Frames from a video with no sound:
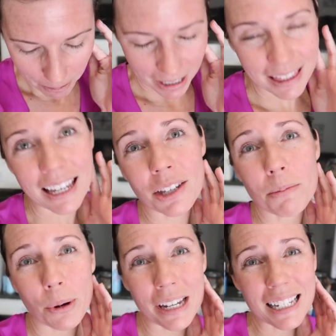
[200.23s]
But thank
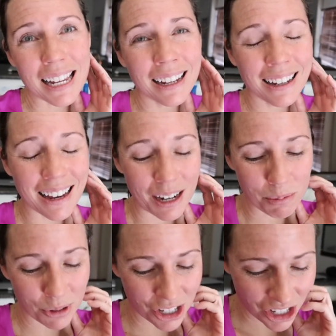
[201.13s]
you boys, I
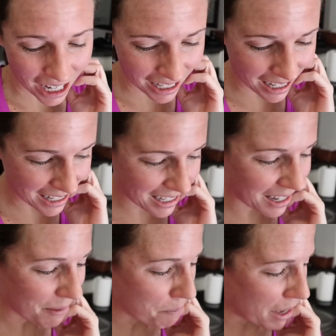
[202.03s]
appreciate it.
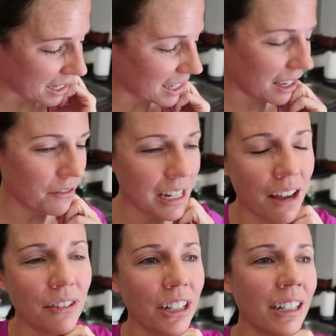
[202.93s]
Best gift
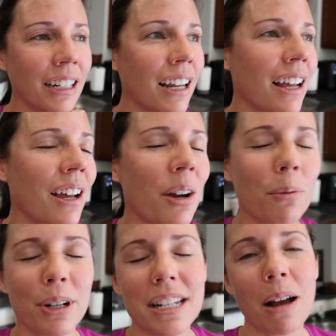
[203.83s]
ever.
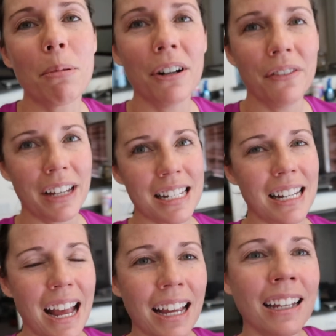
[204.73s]
Worked out perfect
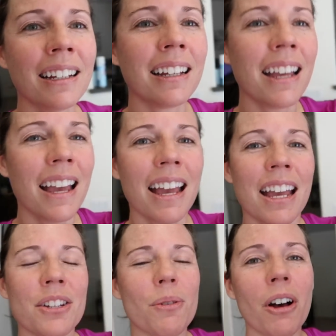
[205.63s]
today.
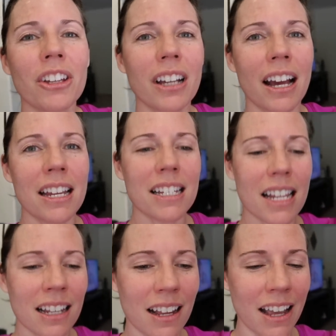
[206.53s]
And to all you guys,
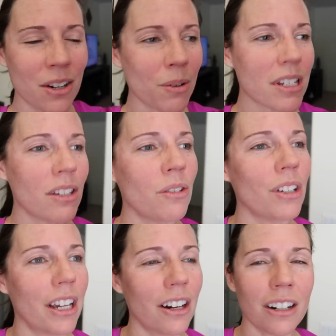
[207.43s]
I know it's the new
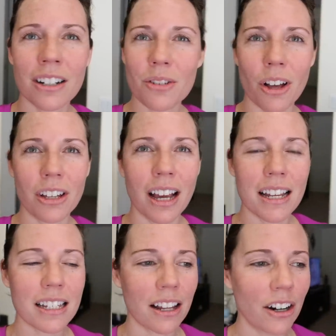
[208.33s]
year, to all you
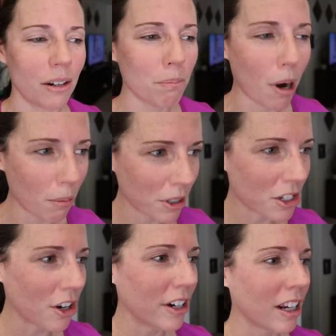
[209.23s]
guys that are probably
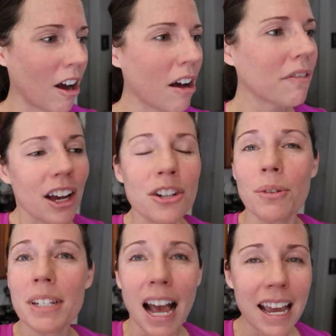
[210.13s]
starting off a
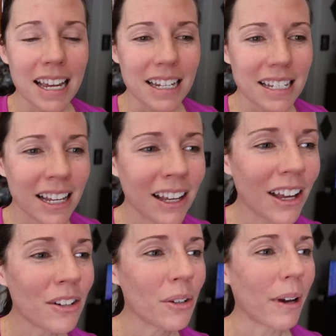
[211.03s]
new diet,
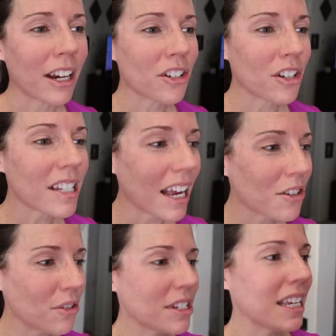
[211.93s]
a new
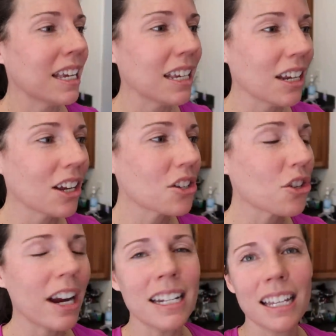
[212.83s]
exercise routine,
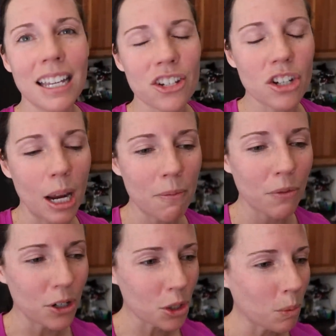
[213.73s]
trying to get in shape
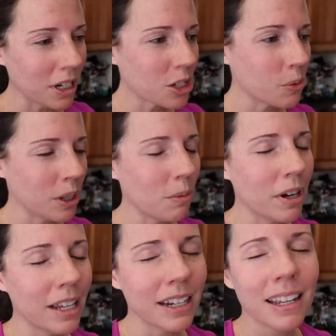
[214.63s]
for
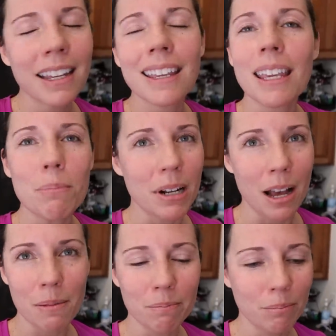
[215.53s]
2021, keep it
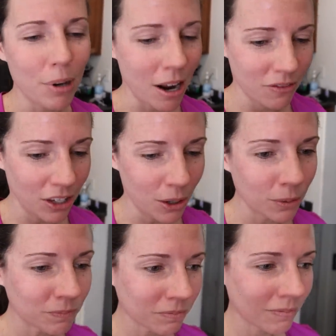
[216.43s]
up, proud of
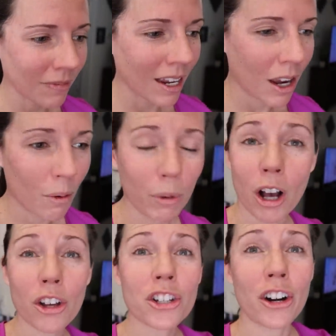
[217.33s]
you. We
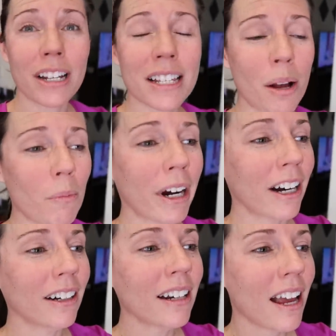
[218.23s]
all started
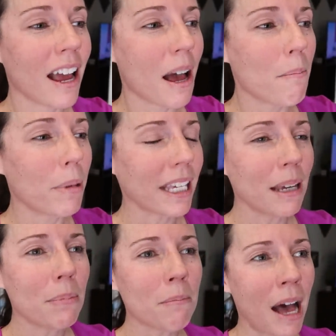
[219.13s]
somewhere, but
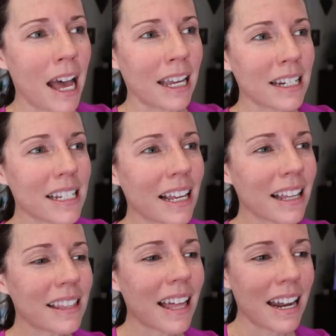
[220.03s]
keep in mind
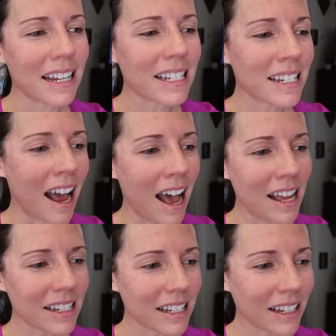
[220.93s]
that it's
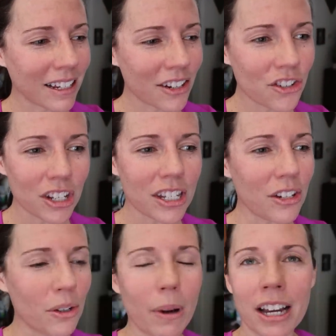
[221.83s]
not just a
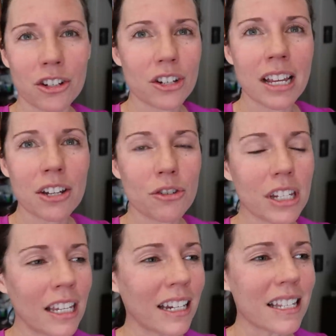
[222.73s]
new exercise
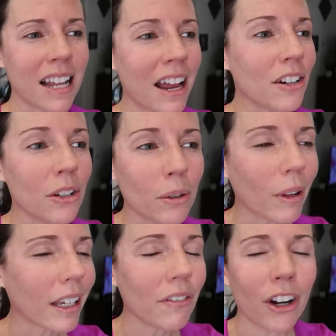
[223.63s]
routine. It's not a new,
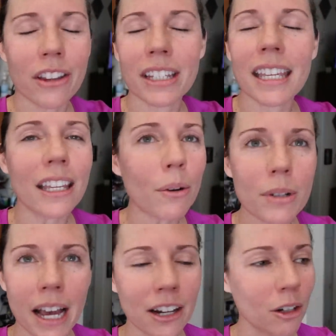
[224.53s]
like if you're on the
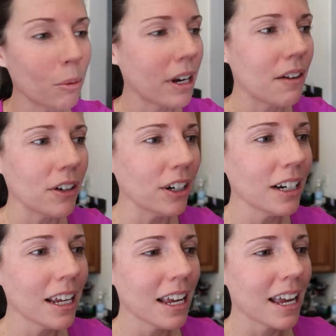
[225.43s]
keto diet or
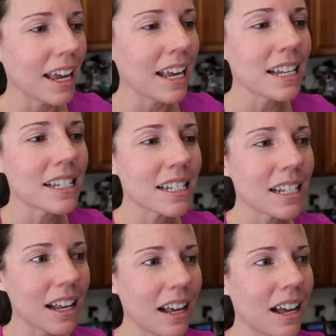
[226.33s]
whatever,
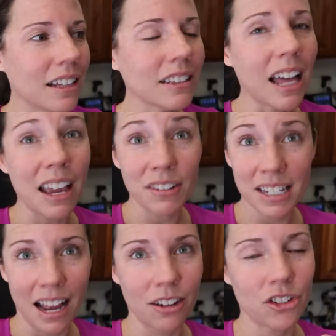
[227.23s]
it's a
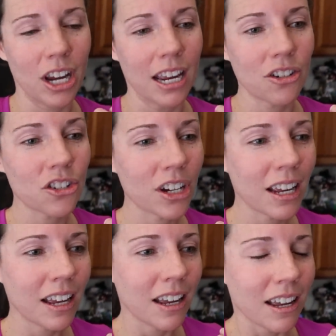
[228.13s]
lifestyle change.
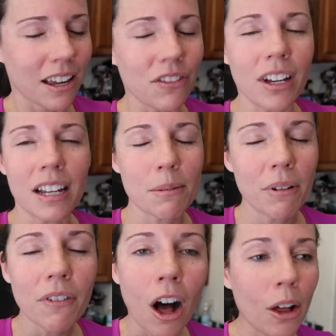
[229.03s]
If you guys have
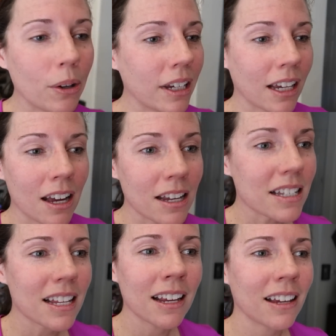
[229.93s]
been following us
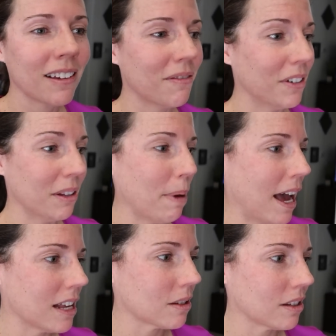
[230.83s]
for the
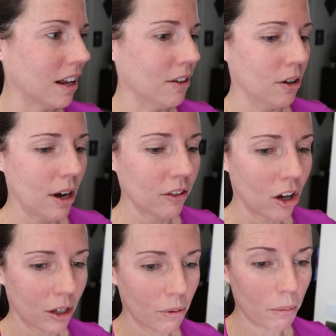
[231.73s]
past, I don't know how
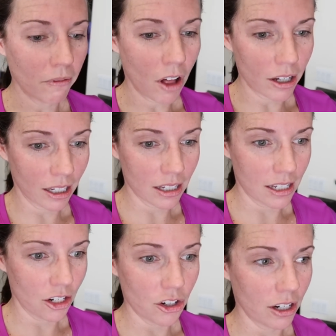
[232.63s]
long have we been vlogging,
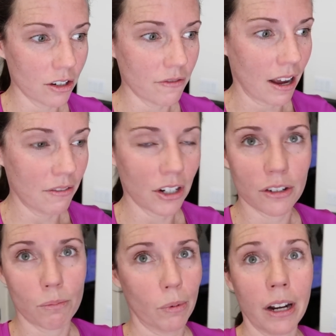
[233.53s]
six years, five
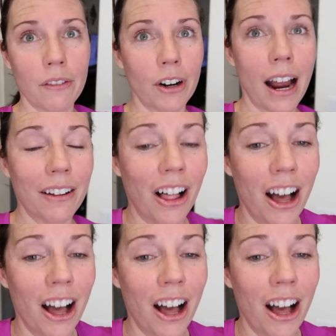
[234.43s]
years, whatever, I